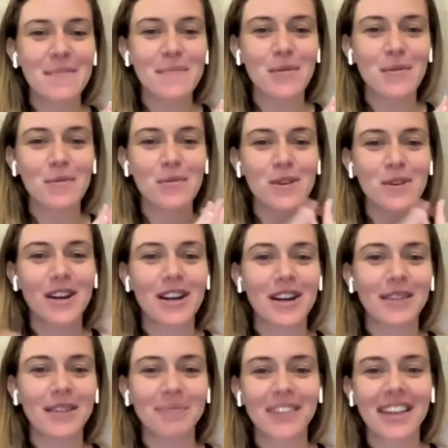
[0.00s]

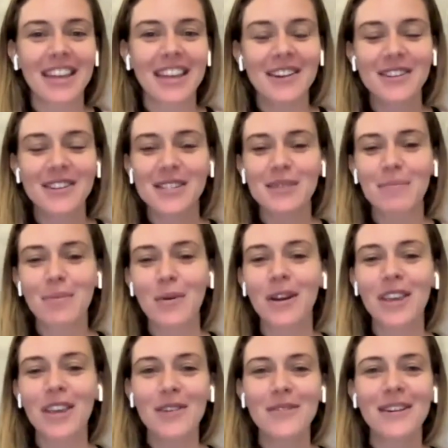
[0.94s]
we're here to
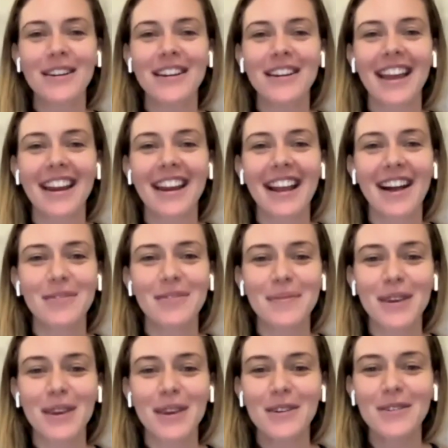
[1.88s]
support you and help
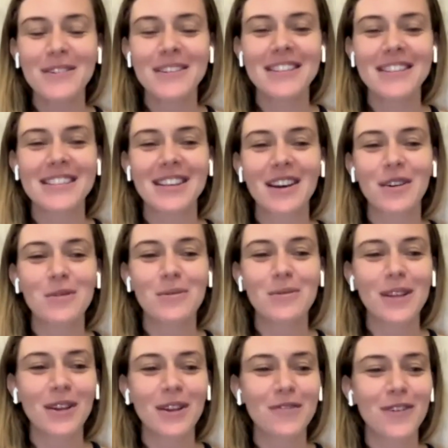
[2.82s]
you. And so
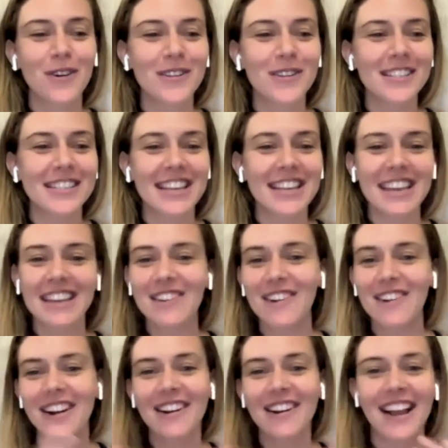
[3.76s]
we look forward to seeing you
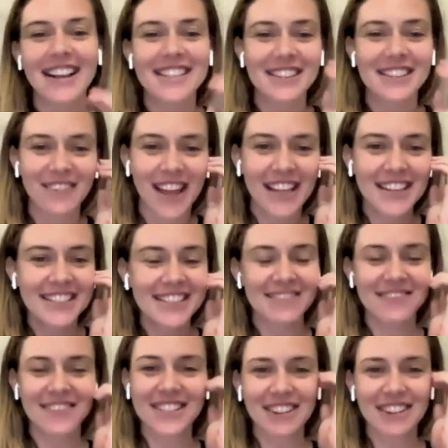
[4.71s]
at our next events
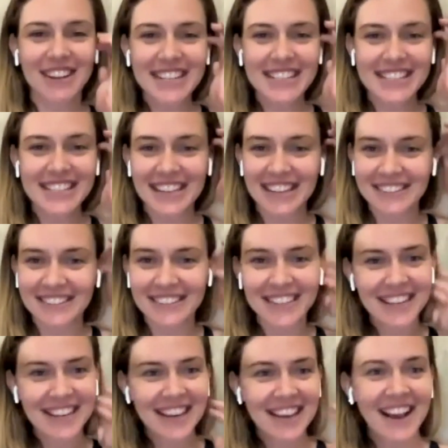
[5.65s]
and retreats and
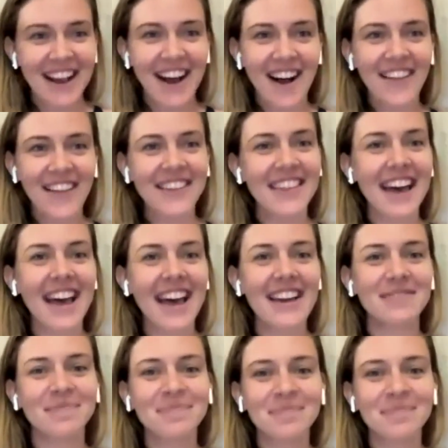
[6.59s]
all of that.